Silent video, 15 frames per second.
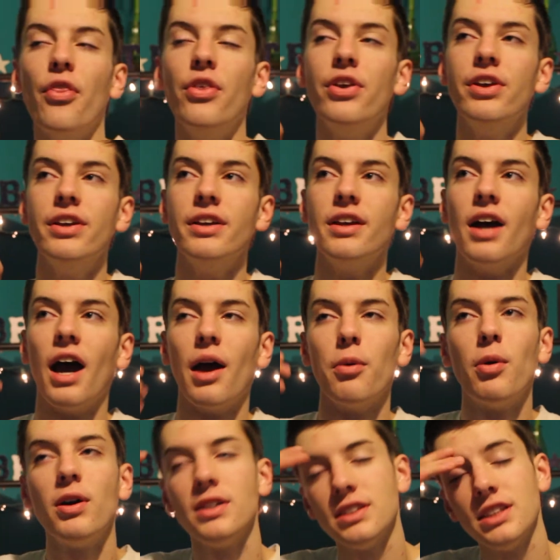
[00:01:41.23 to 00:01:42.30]
the, I
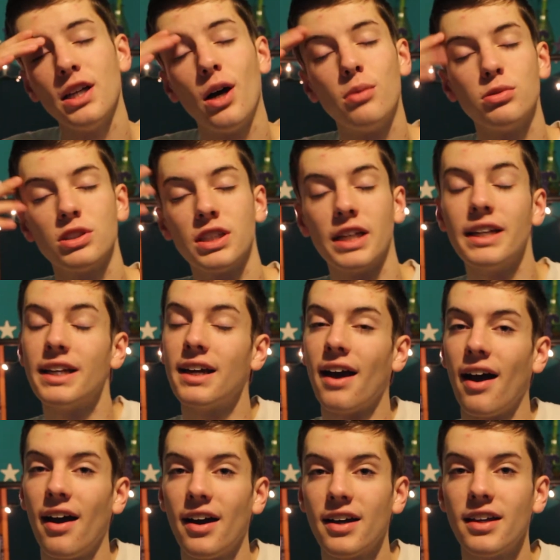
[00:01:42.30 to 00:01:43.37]
want to say almost like
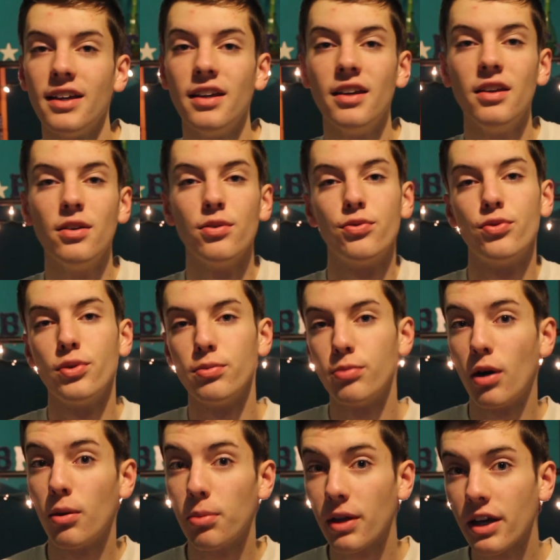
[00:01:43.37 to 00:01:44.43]
cocky
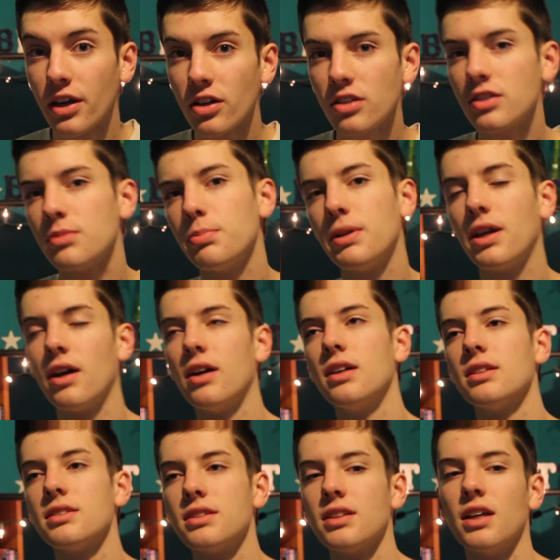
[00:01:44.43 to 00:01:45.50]
football players,
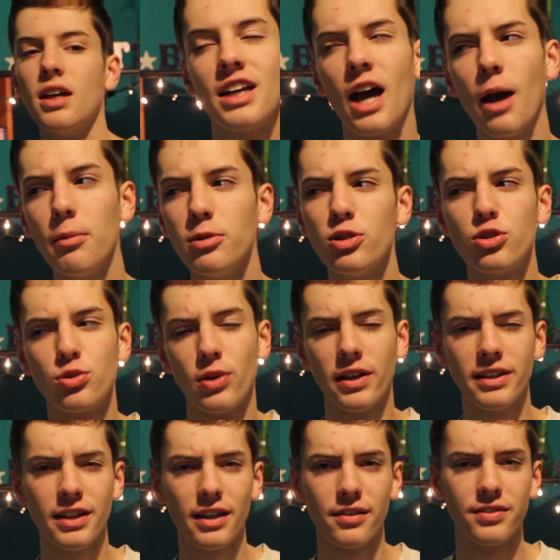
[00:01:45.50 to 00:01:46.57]
because the common
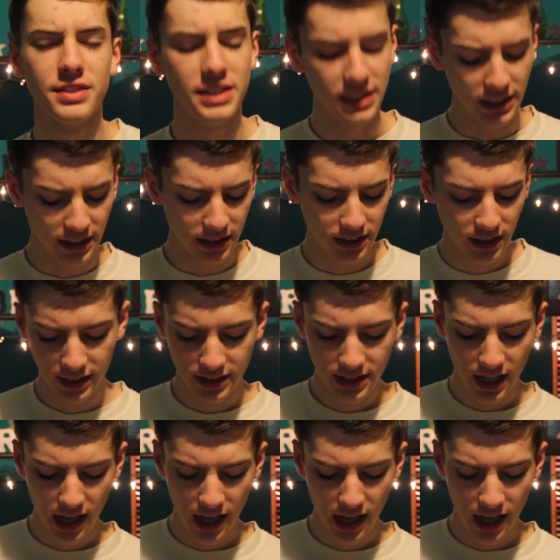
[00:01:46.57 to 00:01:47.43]
trend that I've seen is